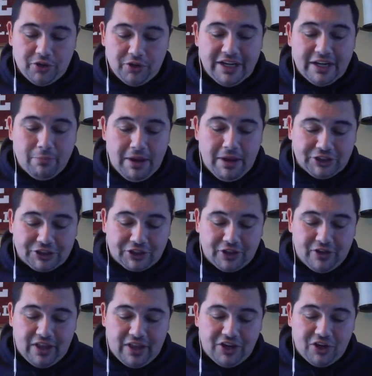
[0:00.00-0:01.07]
You need to make
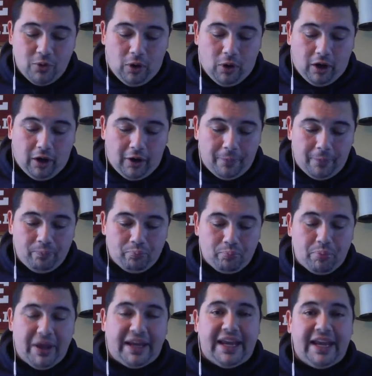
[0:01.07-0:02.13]
sure that you are
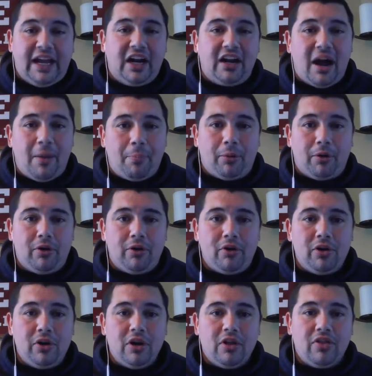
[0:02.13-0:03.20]
picking a
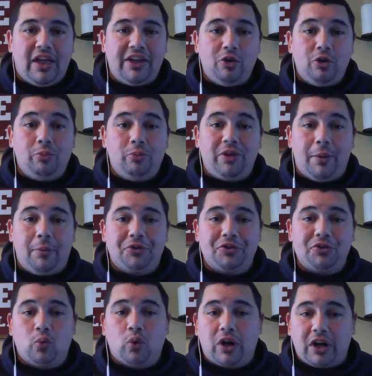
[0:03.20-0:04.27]
couple that you'll be able
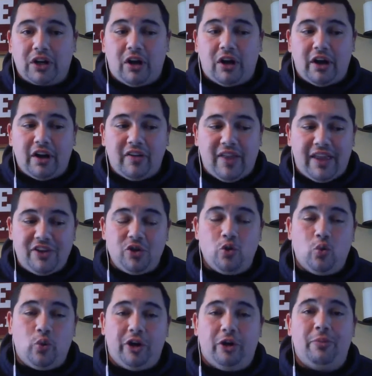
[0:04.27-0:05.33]
to work on, that
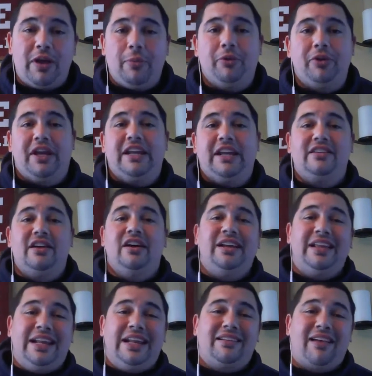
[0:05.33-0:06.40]
you will be able to get
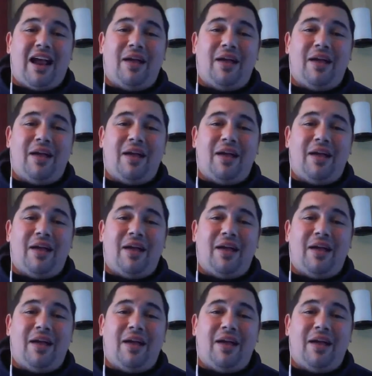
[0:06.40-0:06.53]
done in